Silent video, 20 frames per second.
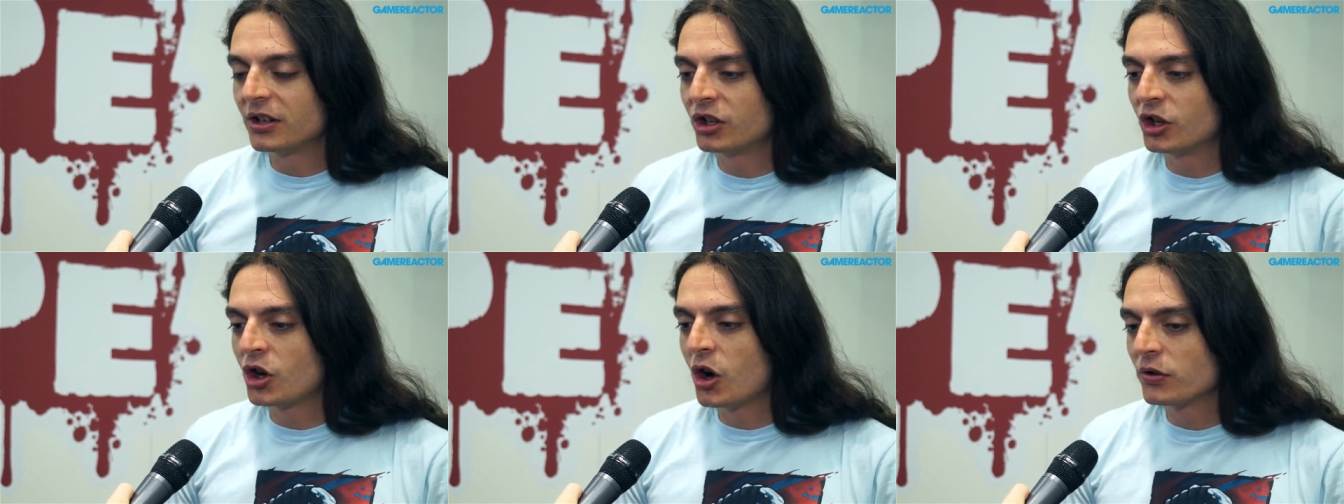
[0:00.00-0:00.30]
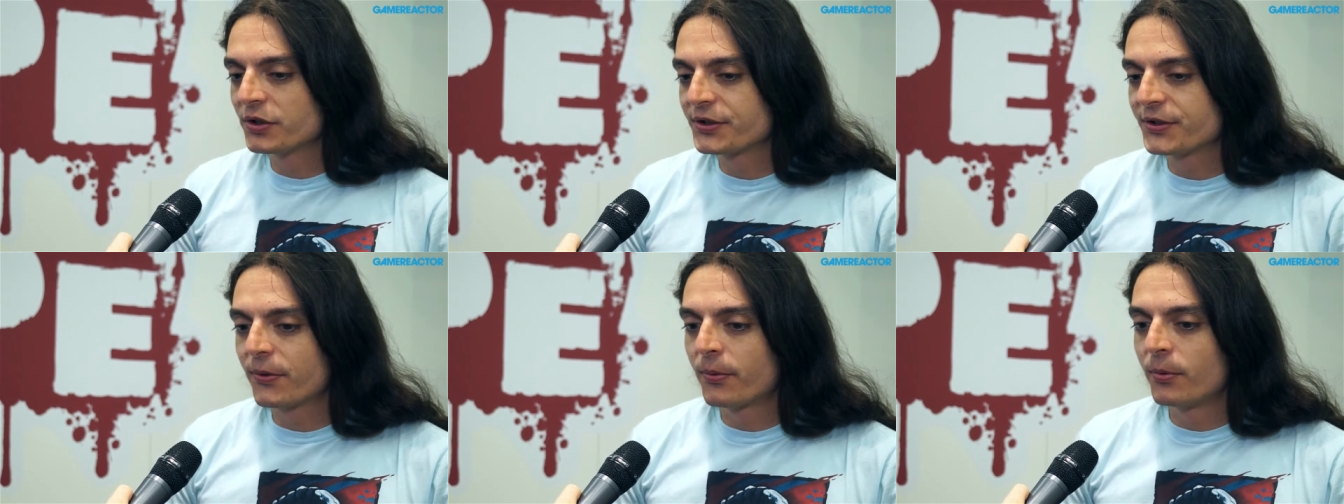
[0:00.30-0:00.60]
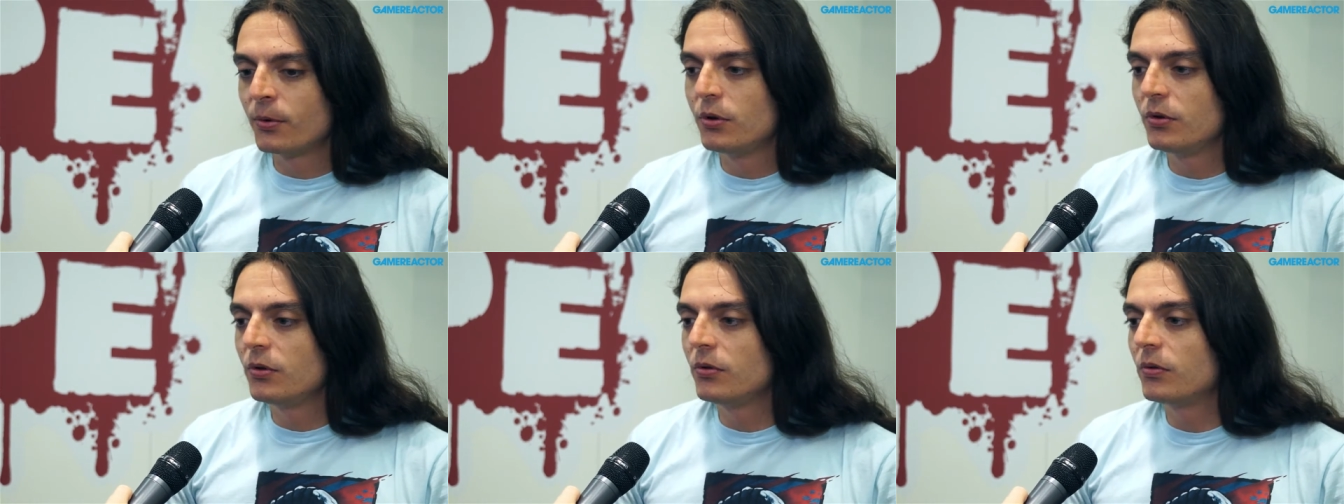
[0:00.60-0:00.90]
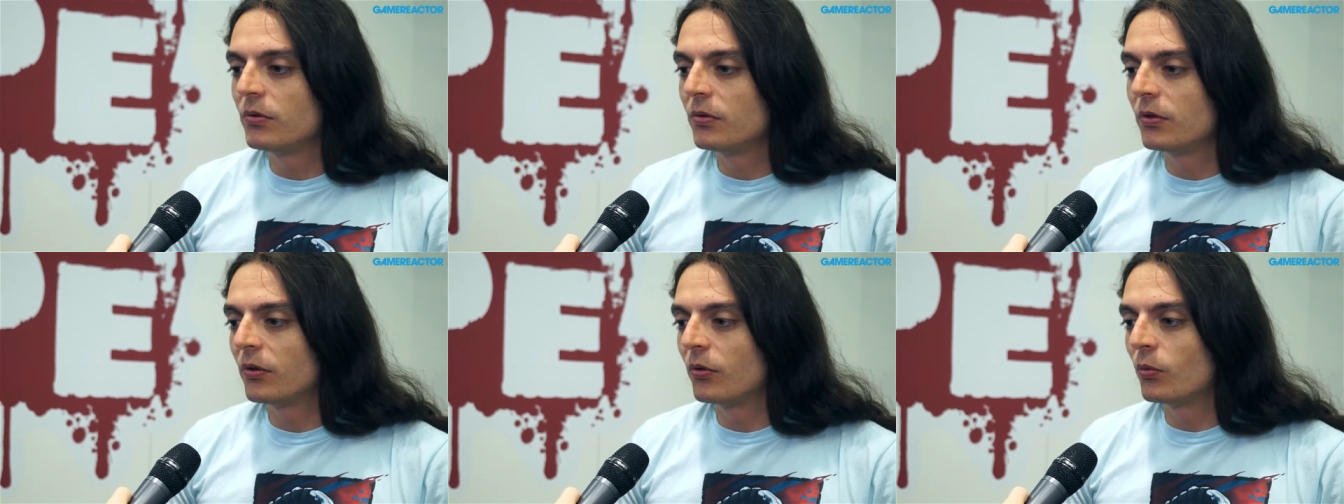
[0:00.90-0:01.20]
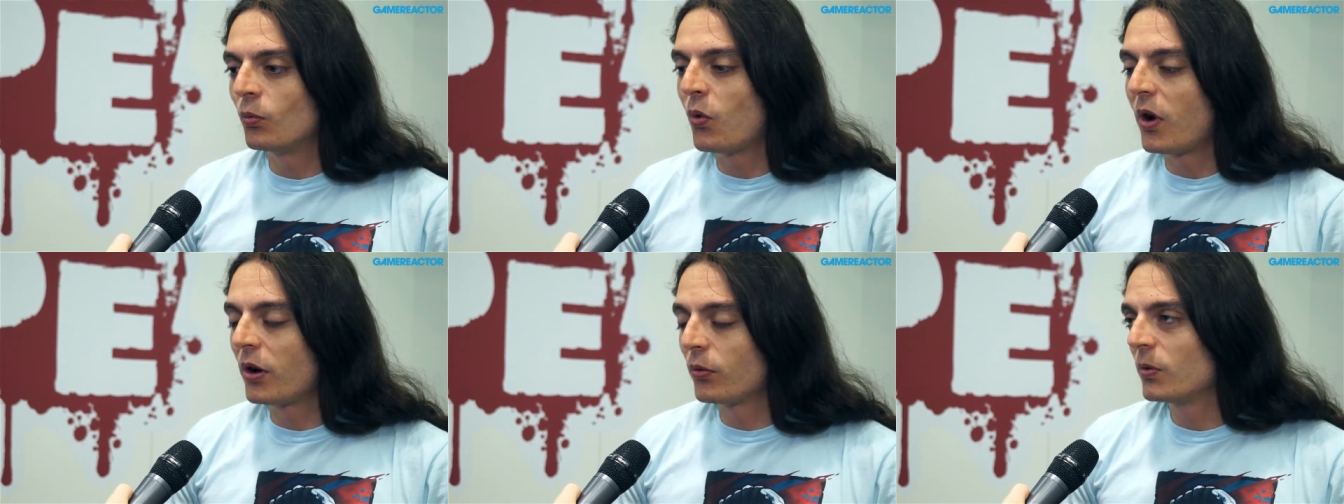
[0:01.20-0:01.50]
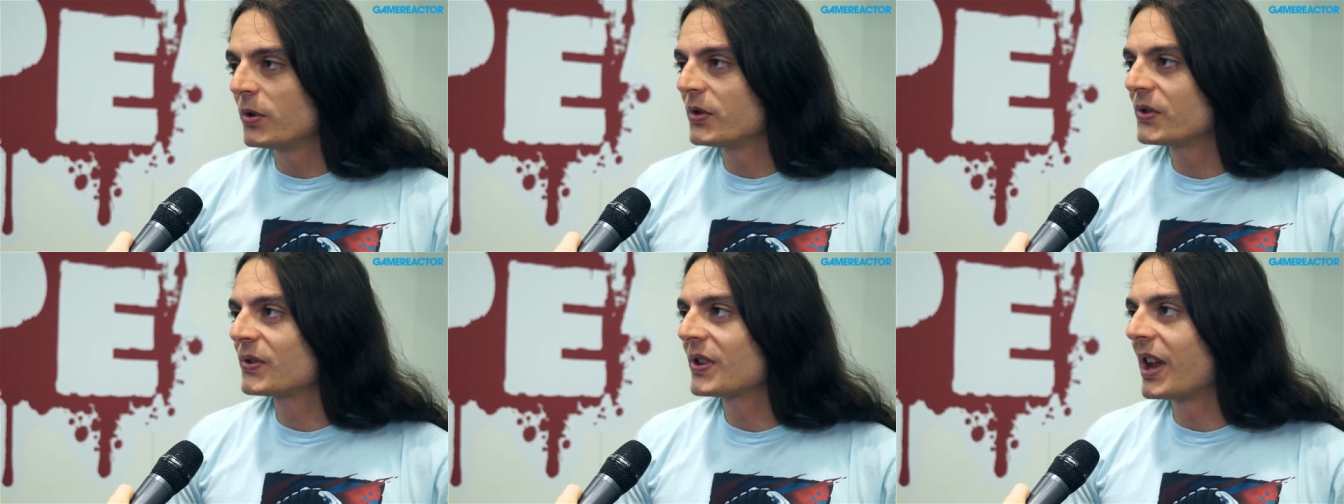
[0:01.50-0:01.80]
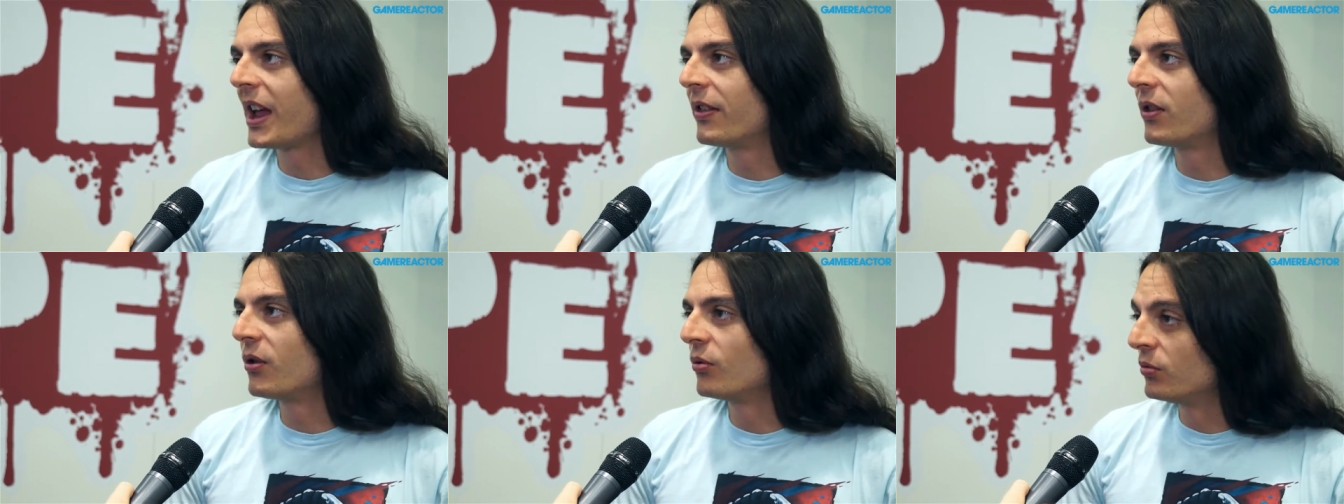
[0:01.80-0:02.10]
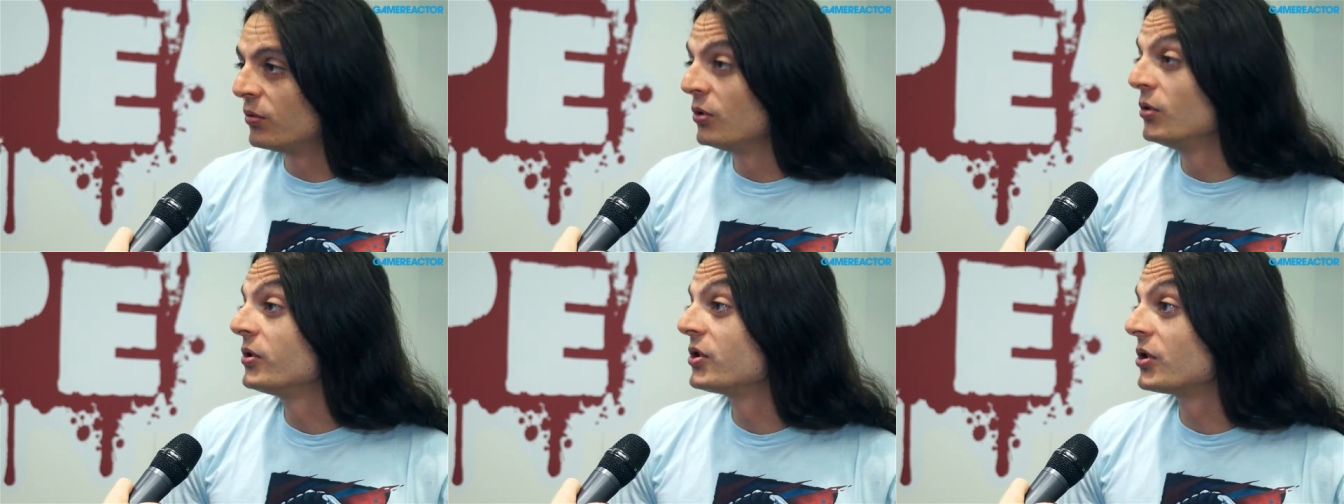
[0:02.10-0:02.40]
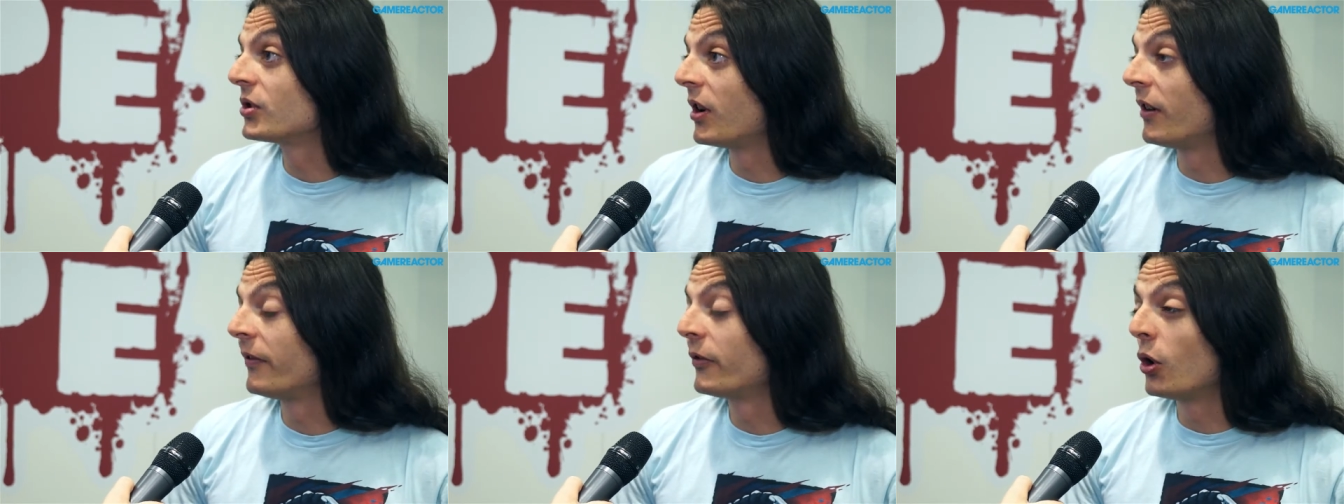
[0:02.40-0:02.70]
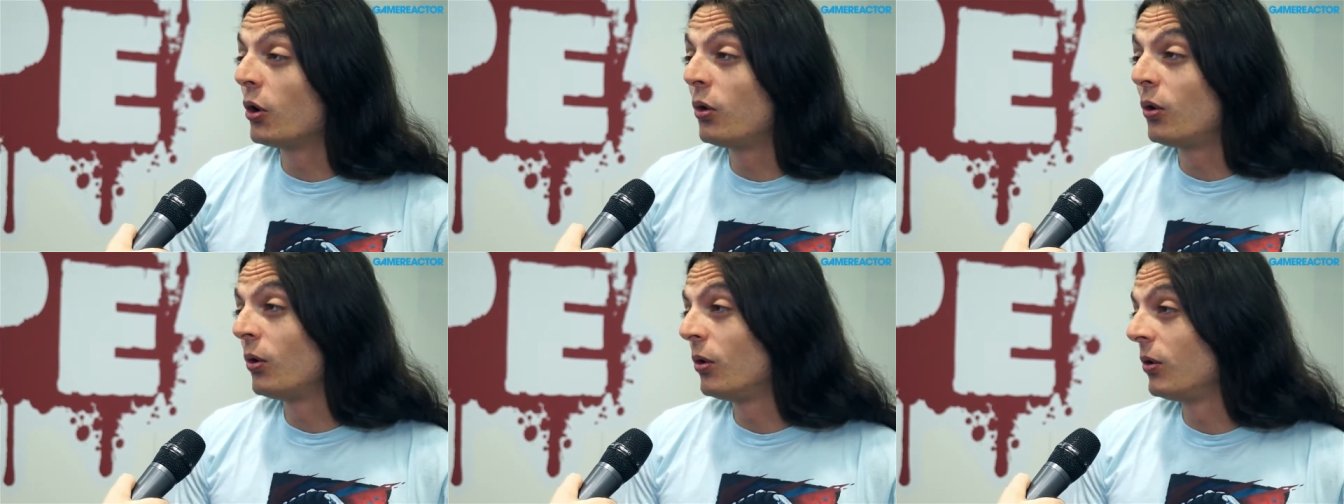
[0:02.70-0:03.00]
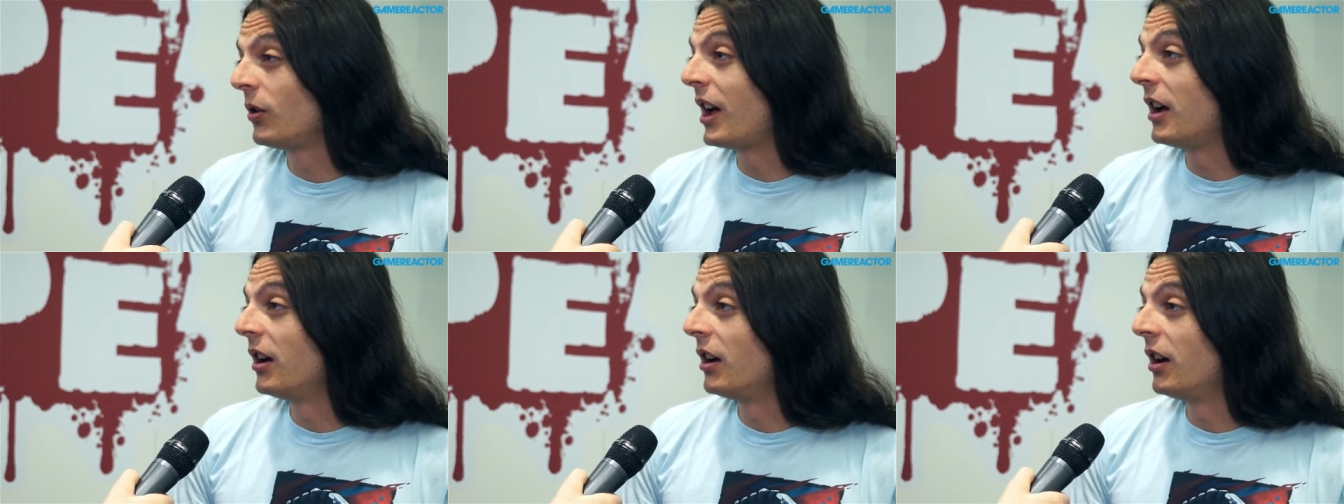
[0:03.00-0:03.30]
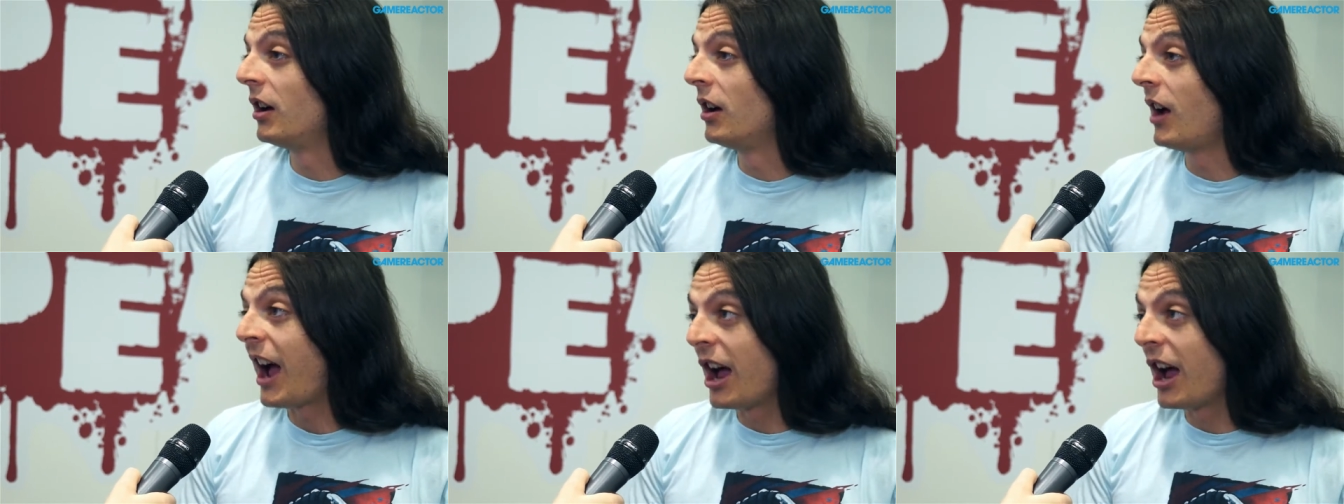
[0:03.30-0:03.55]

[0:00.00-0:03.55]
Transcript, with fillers: goes through what was at the root of the whole uh,